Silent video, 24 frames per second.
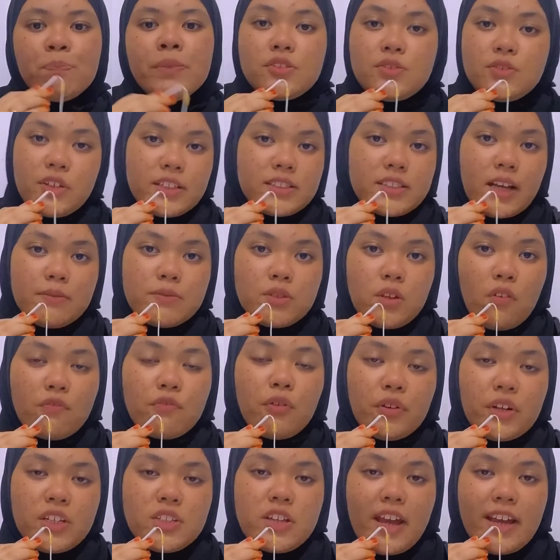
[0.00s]
Three types of
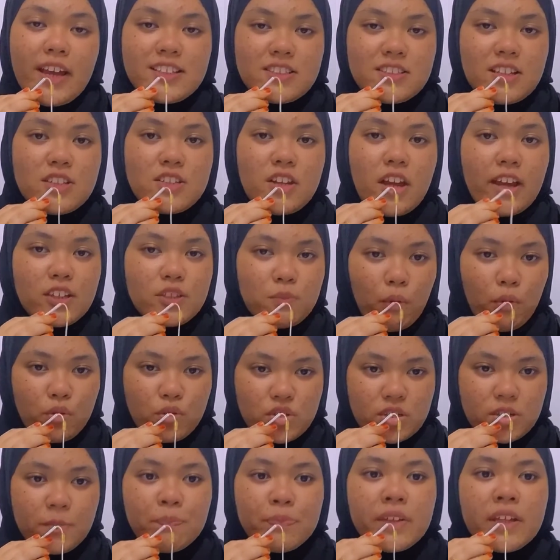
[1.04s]
foreign exchange
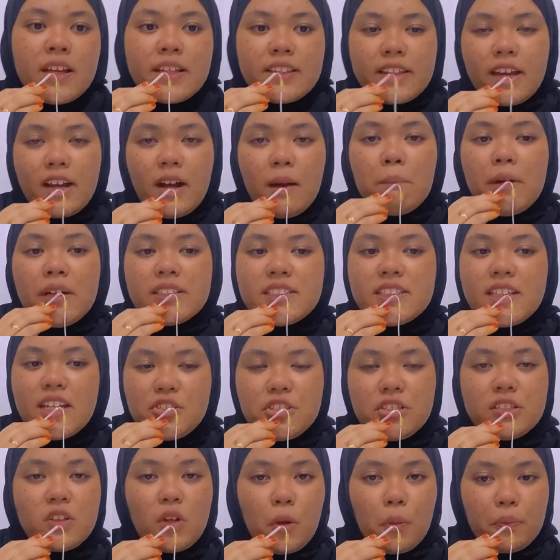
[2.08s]
exposure that are
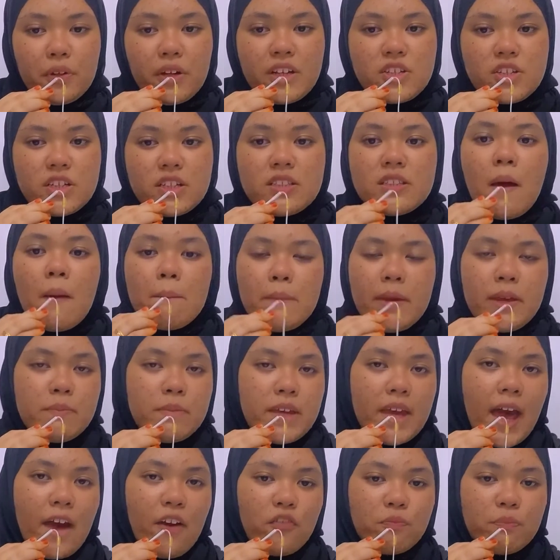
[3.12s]
multinational corporations
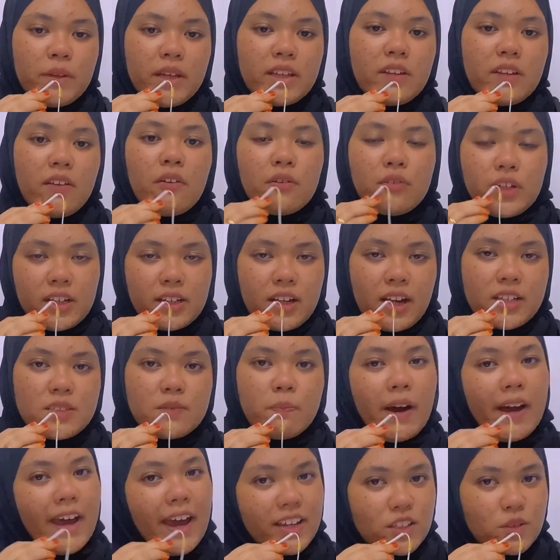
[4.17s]
have been recognized
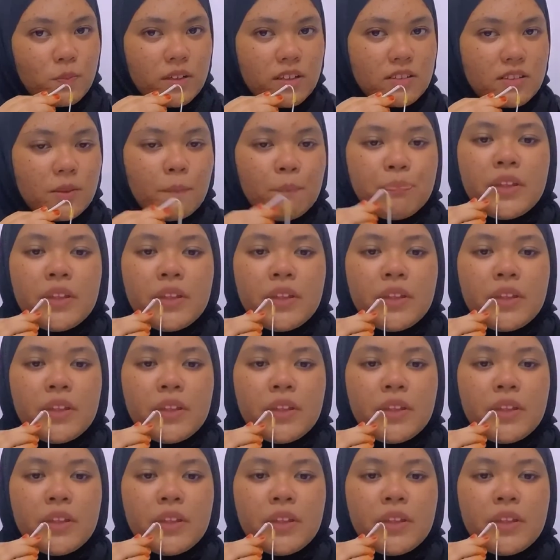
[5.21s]
by experts.